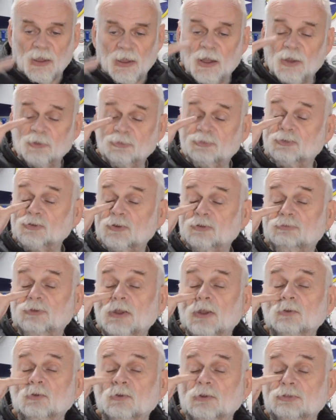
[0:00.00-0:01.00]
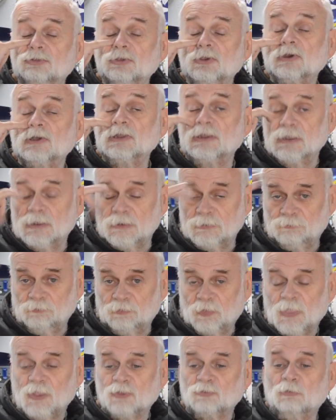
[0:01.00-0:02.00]
I should have done all this earlier.
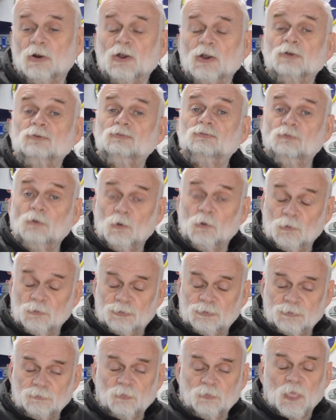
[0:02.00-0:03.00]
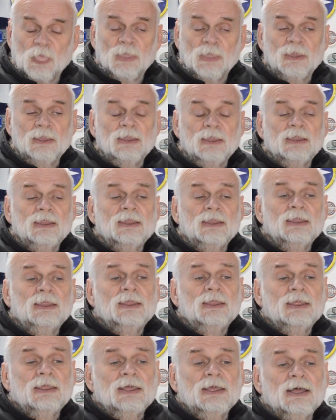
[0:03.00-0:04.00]
It's my own fault.
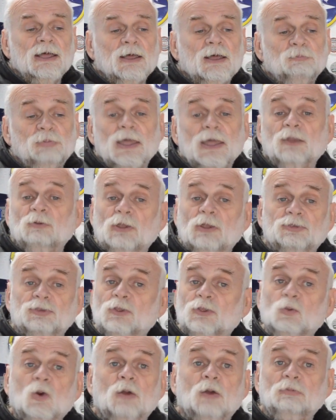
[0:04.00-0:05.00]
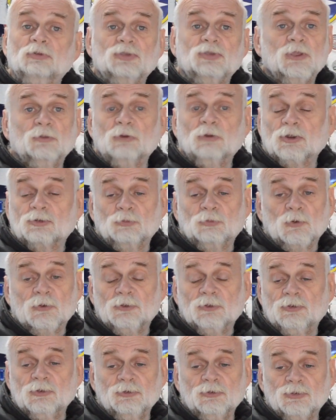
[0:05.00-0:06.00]
But anyway, so you won't be seeing much more
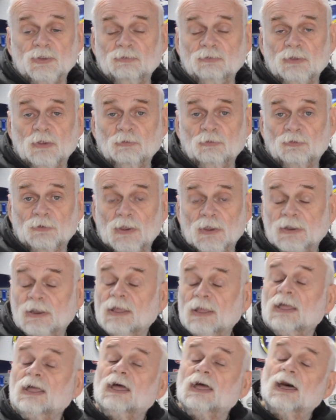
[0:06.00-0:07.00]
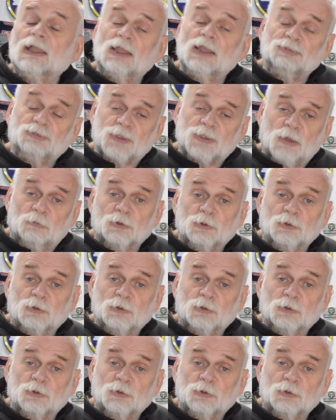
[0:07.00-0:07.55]
of the 2CV, I'm afraid, unless I come